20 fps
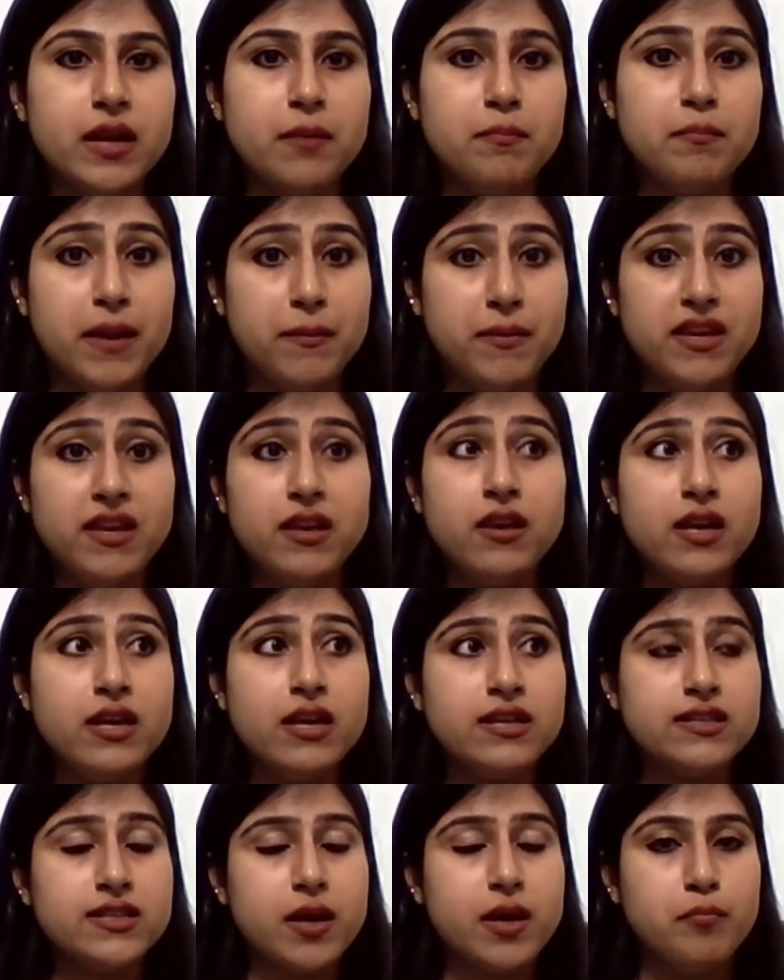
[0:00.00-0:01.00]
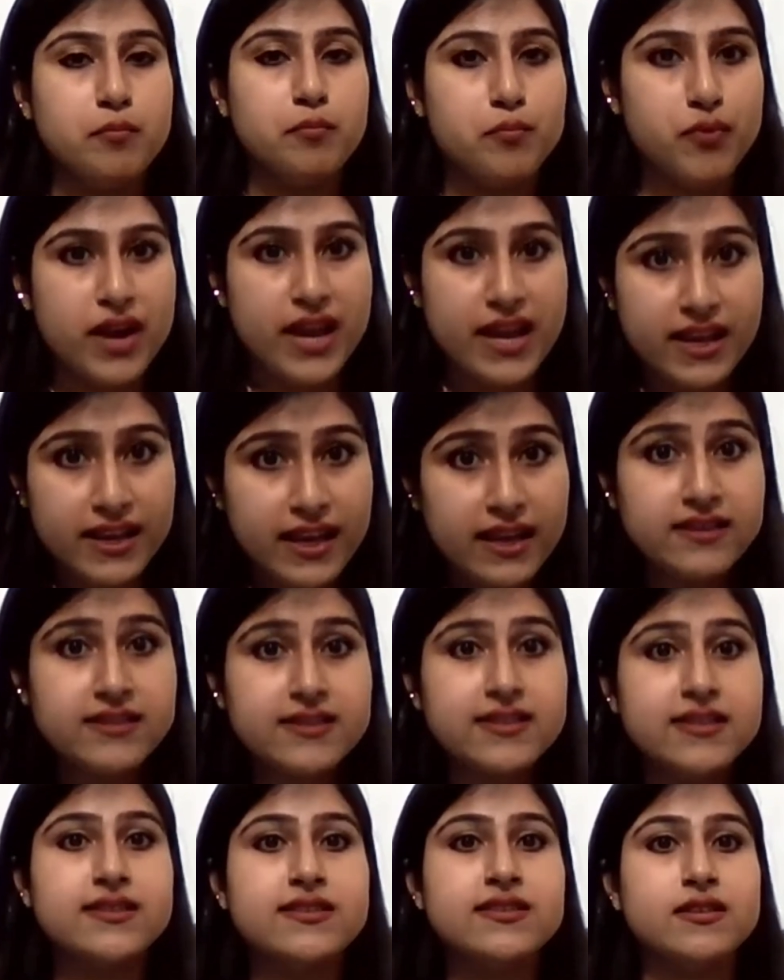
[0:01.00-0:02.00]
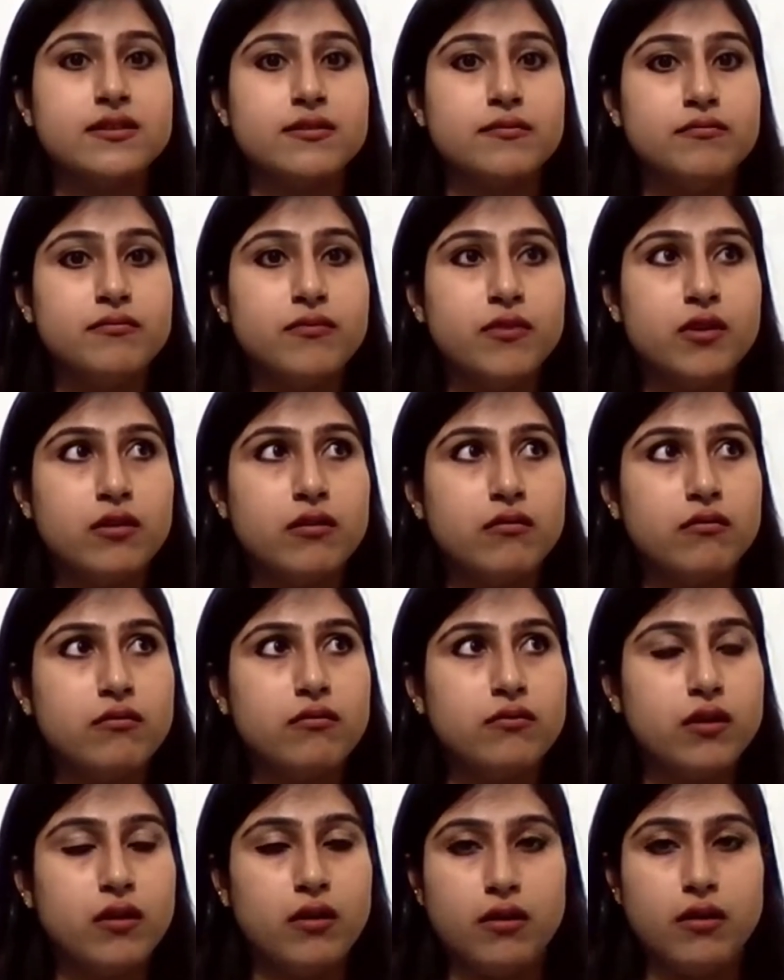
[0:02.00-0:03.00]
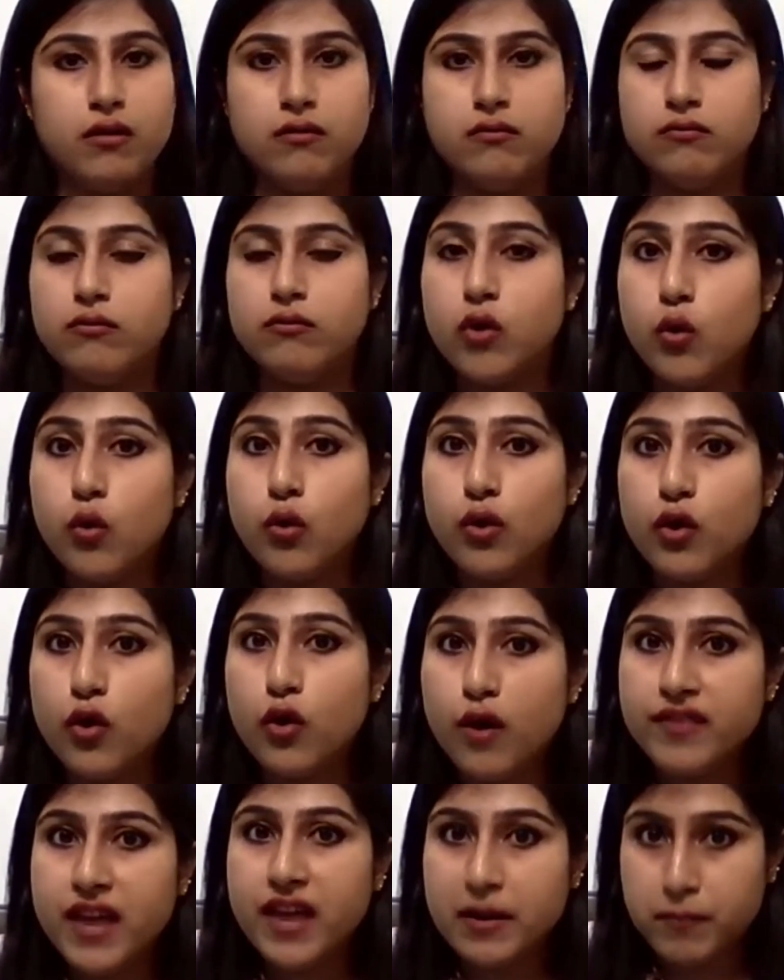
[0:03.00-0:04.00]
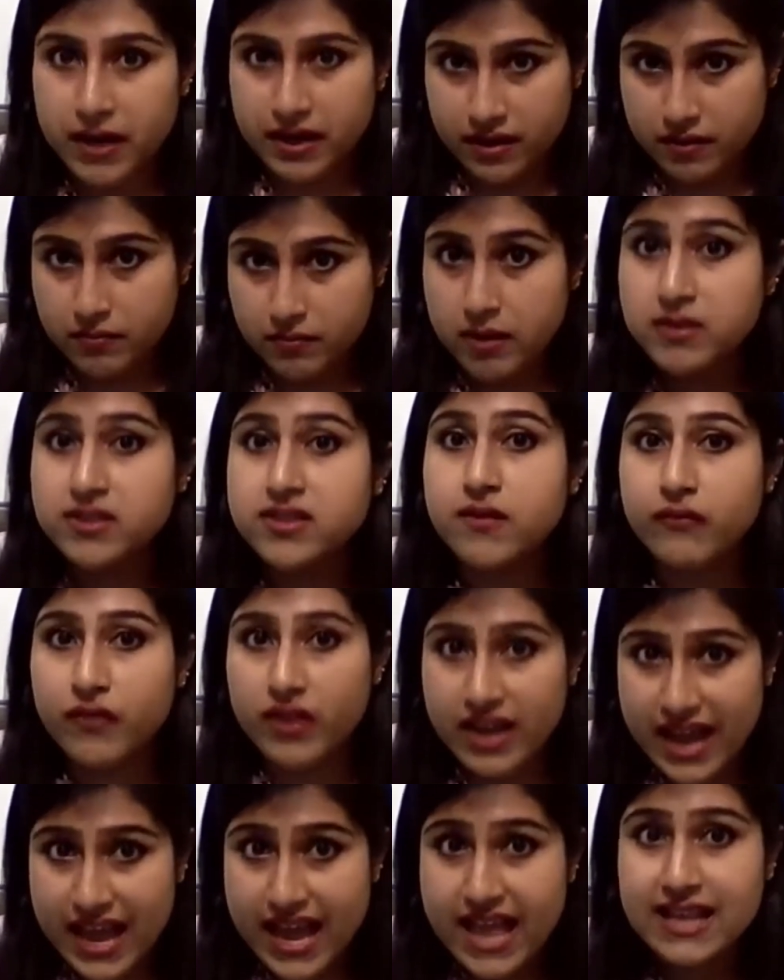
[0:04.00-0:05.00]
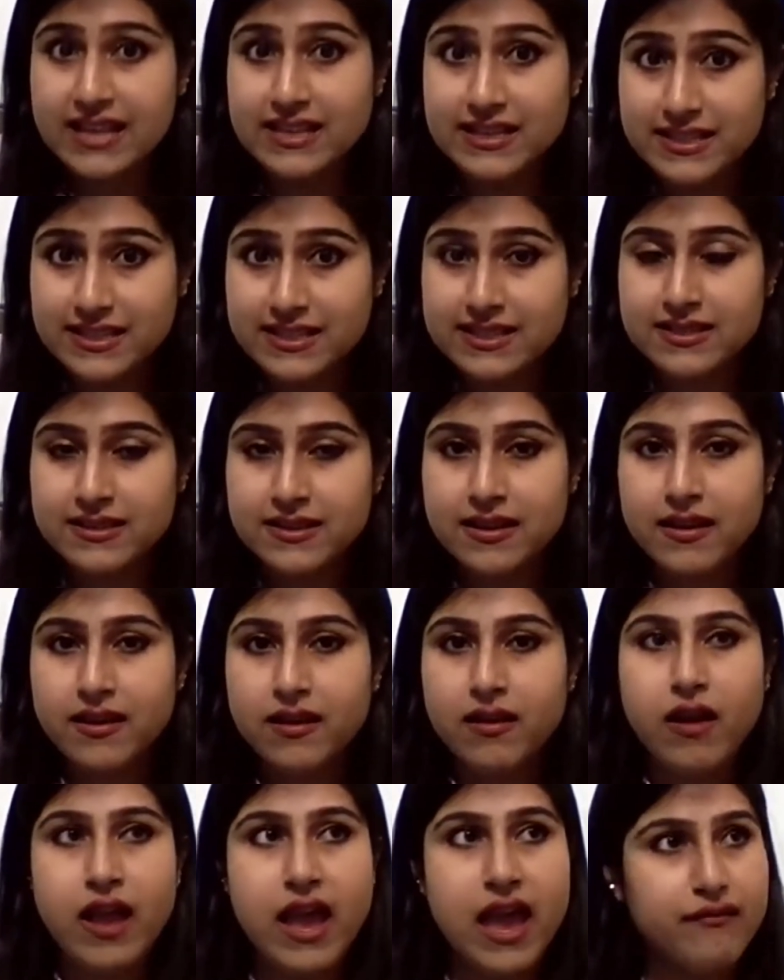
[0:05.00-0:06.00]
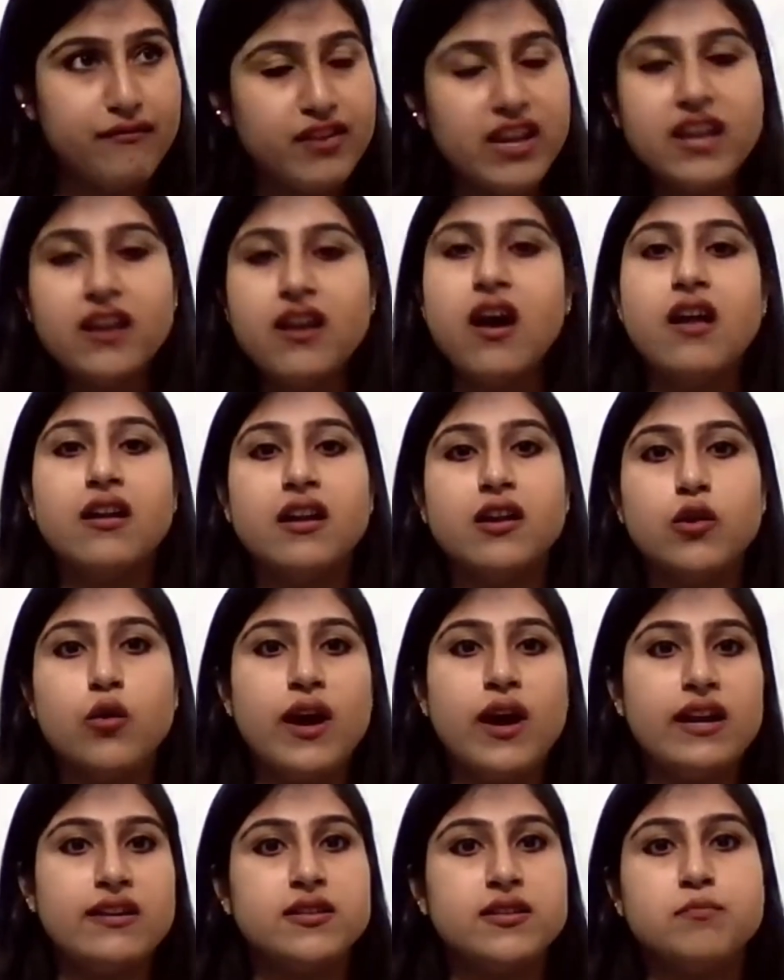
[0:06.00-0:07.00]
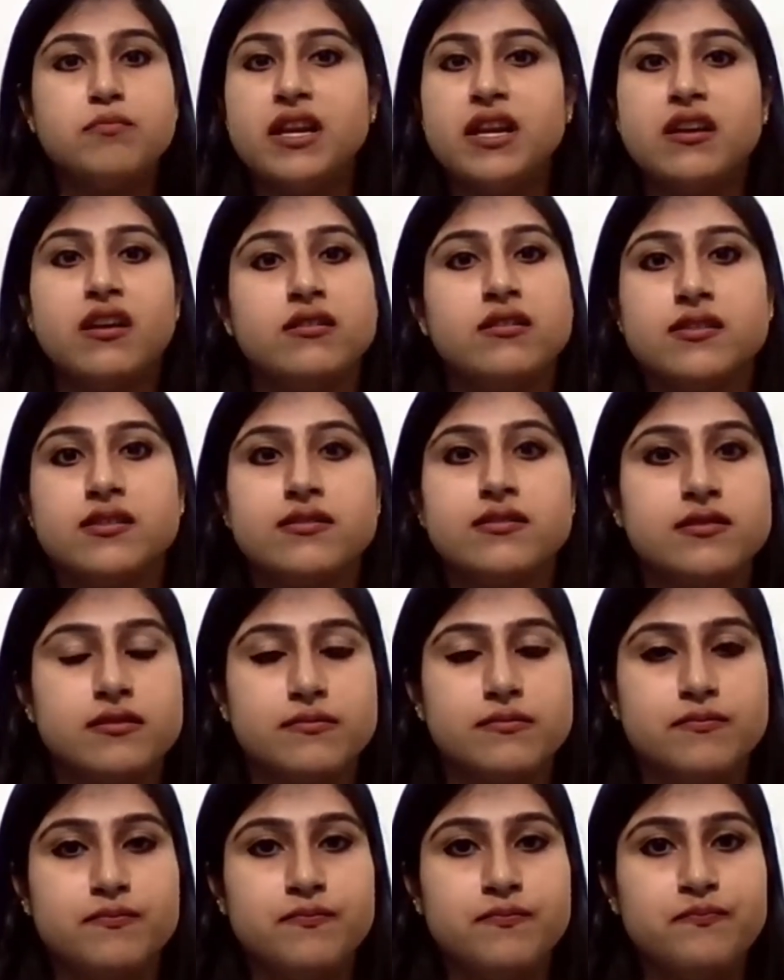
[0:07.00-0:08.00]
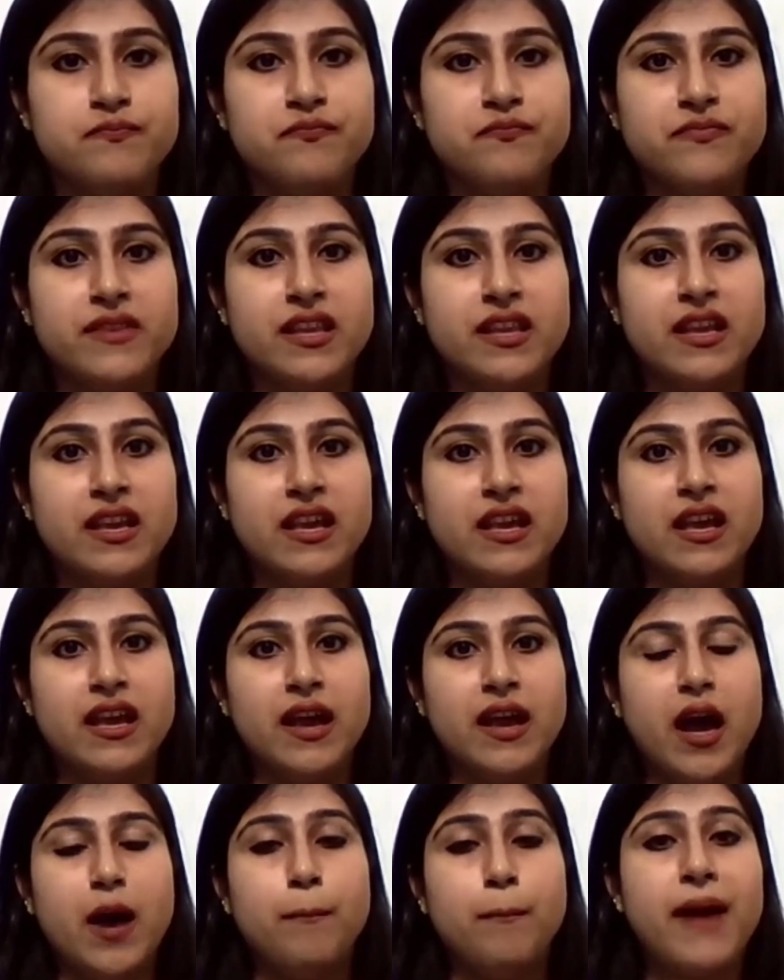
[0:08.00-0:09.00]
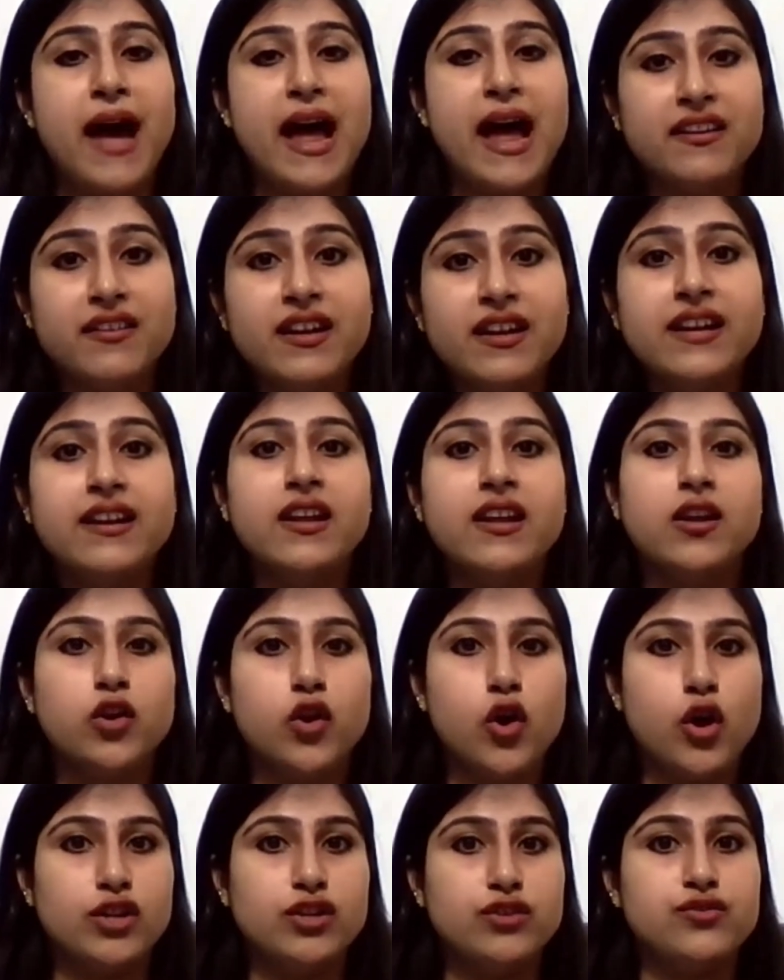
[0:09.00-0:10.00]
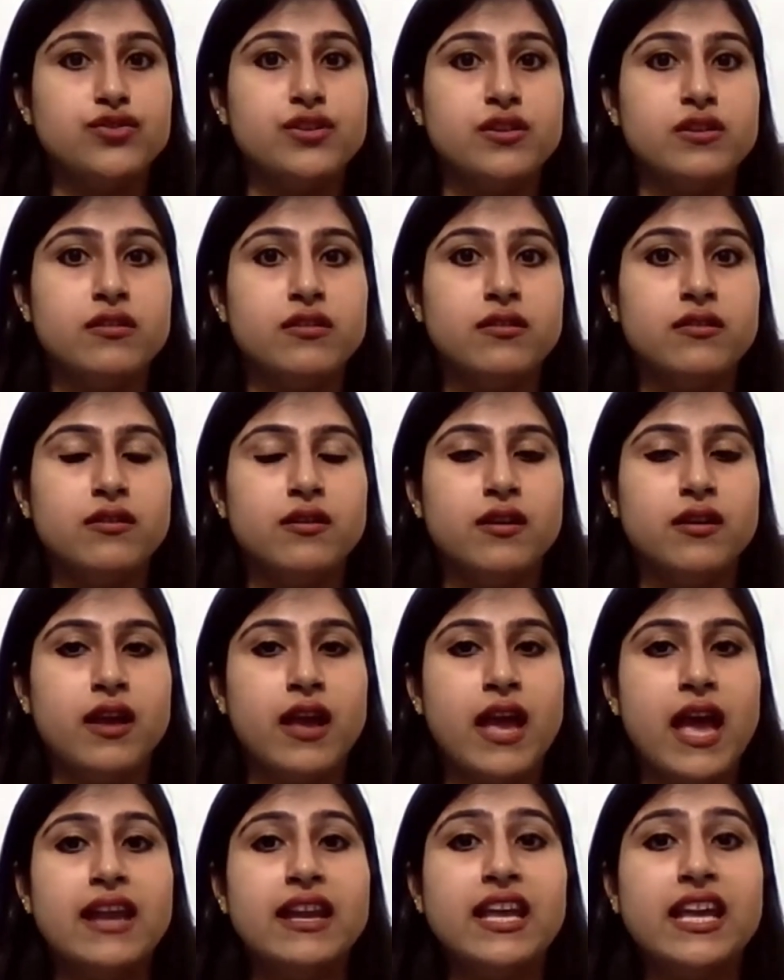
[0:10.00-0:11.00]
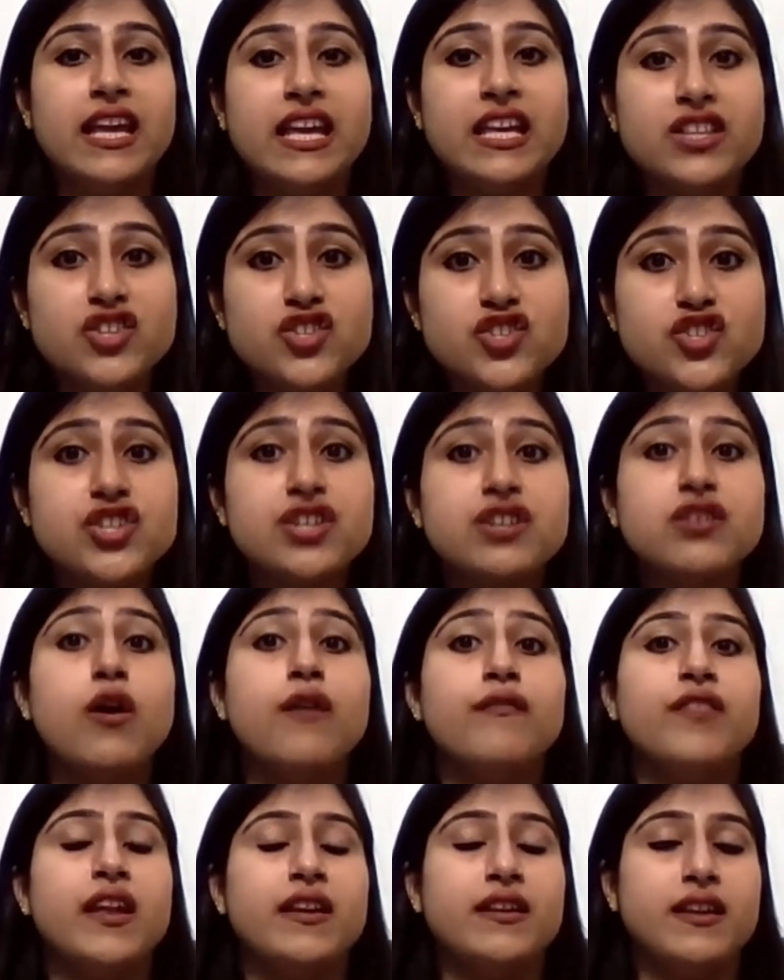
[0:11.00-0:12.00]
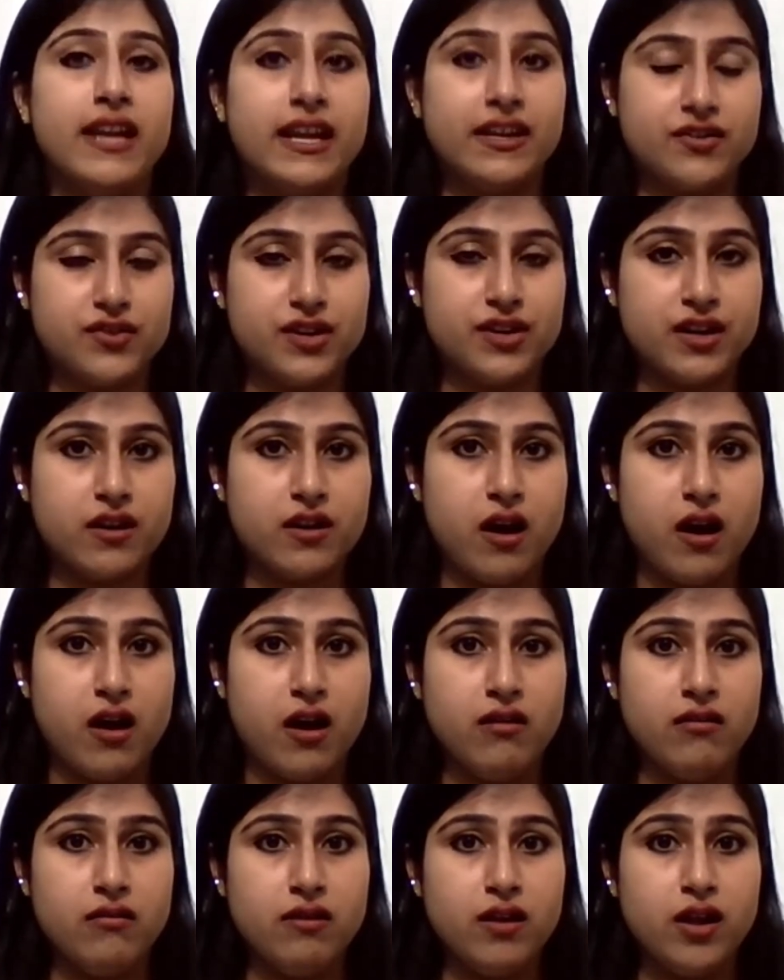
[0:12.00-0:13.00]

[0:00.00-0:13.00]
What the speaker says: maybe some braking system, the owner of that patent, maybe someone else. Every car requires a braking system, a battery technology, an engine of that electric car.